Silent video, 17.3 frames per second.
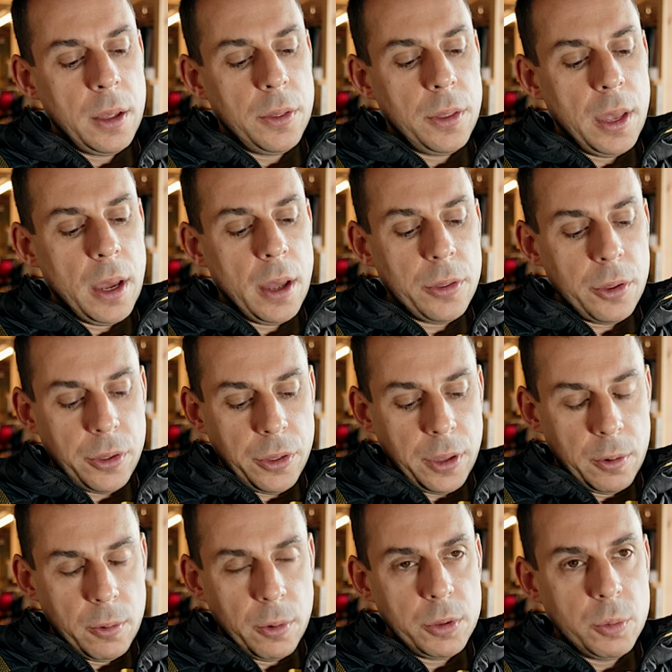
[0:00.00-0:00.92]
The other
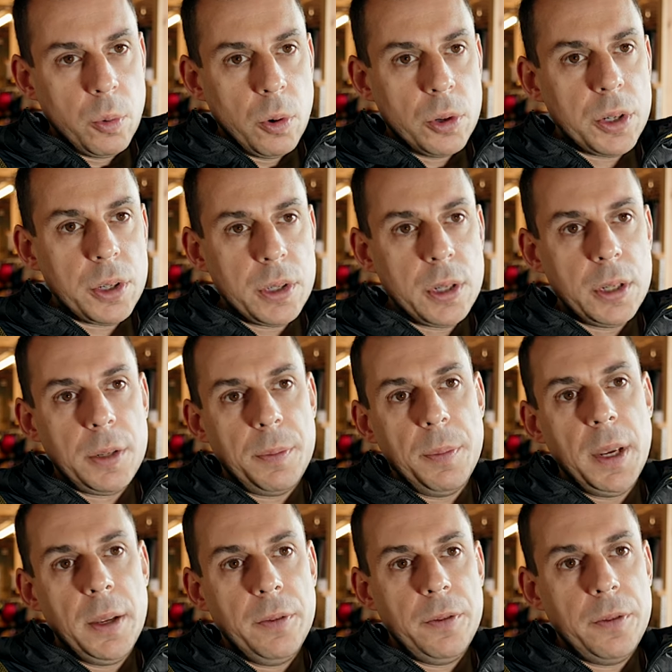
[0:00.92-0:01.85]
thing was, what does this
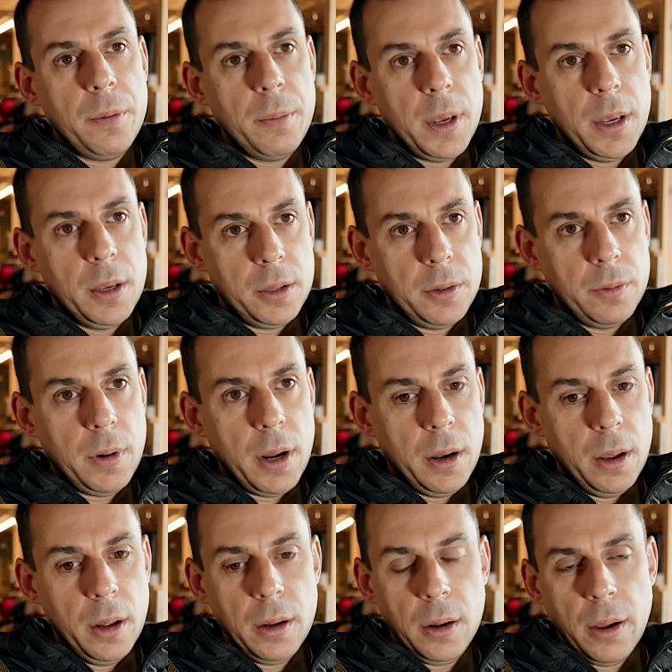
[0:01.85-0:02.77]
mean for me as a runner?